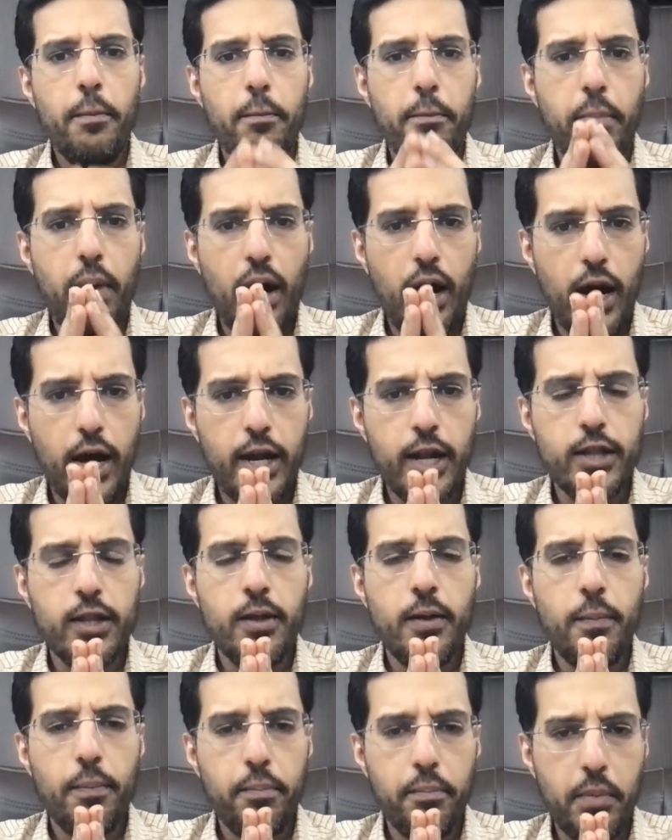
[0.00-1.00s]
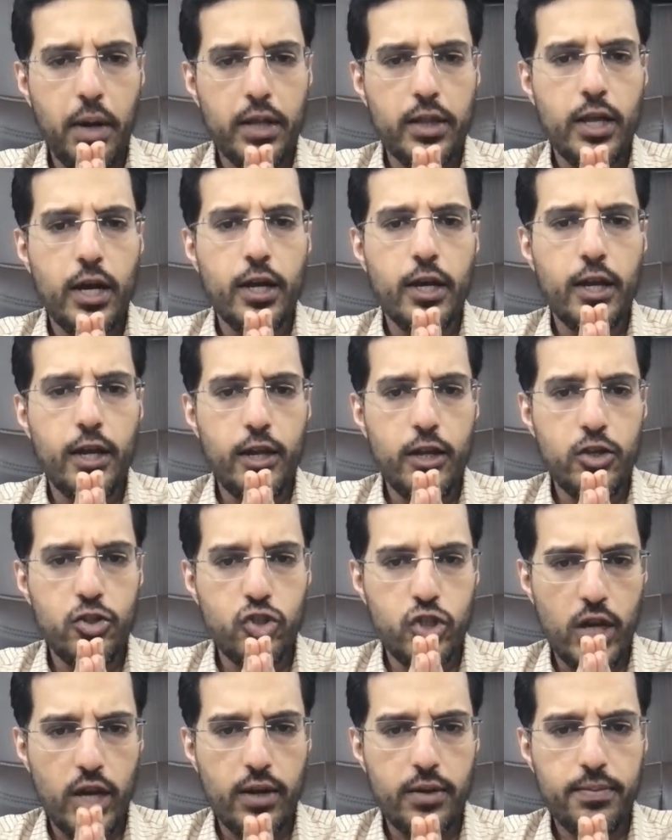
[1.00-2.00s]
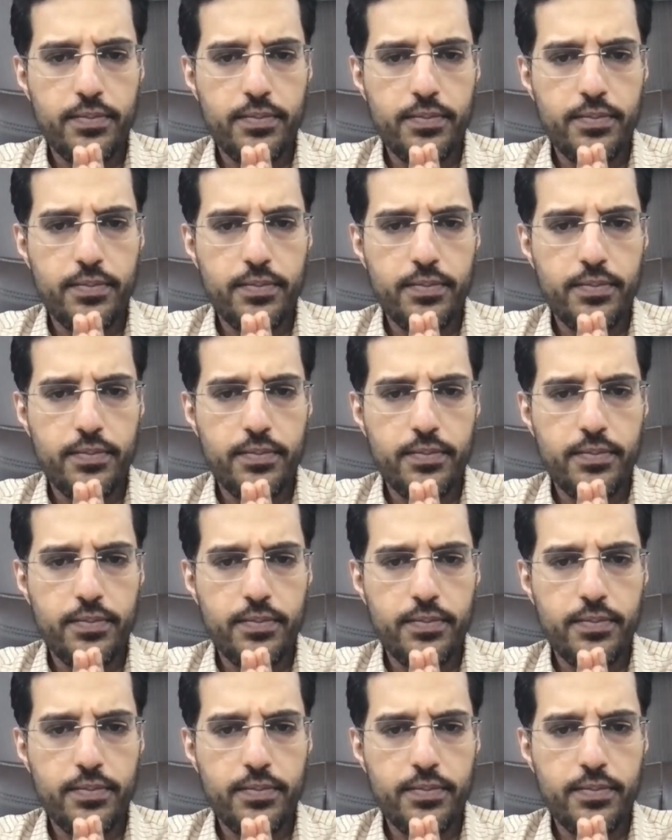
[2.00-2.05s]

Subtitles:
Bharat Mata Ki Jai.